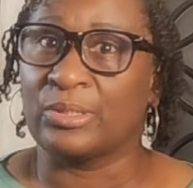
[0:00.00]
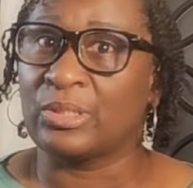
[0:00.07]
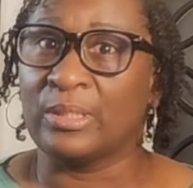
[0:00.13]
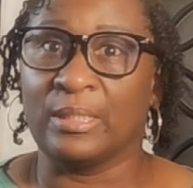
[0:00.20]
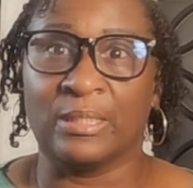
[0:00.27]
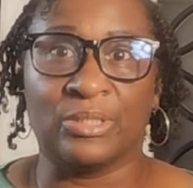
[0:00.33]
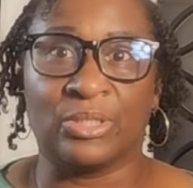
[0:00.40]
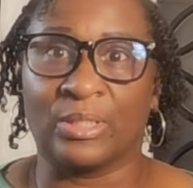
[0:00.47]
She
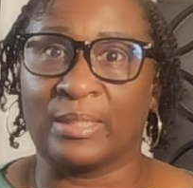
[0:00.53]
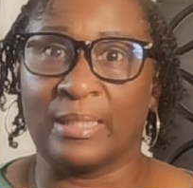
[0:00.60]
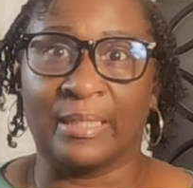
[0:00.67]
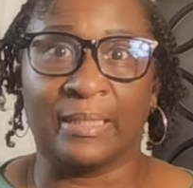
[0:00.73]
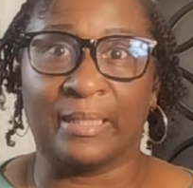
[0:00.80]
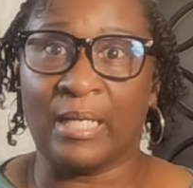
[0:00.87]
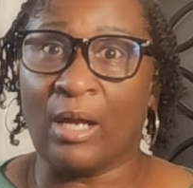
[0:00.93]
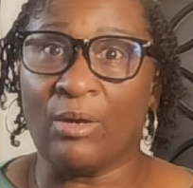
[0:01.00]
needs to just
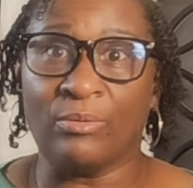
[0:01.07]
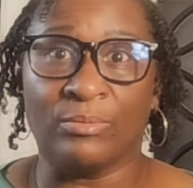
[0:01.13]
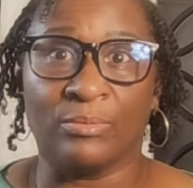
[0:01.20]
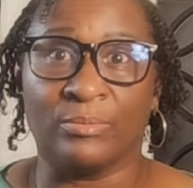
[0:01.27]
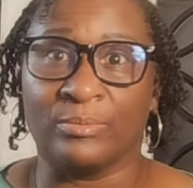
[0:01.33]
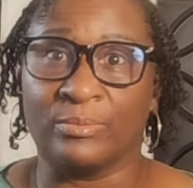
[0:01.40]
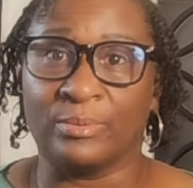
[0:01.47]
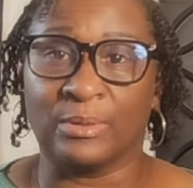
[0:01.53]
let it go.
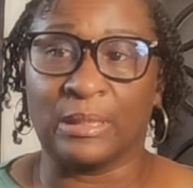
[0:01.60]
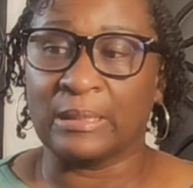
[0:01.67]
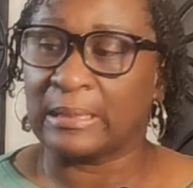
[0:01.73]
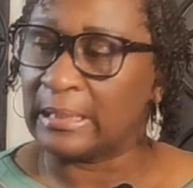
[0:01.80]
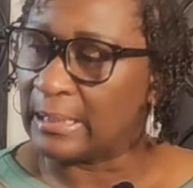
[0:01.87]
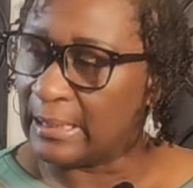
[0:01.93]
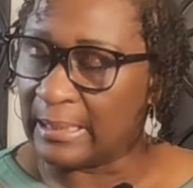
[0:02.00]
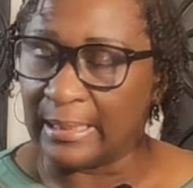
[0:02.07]
Just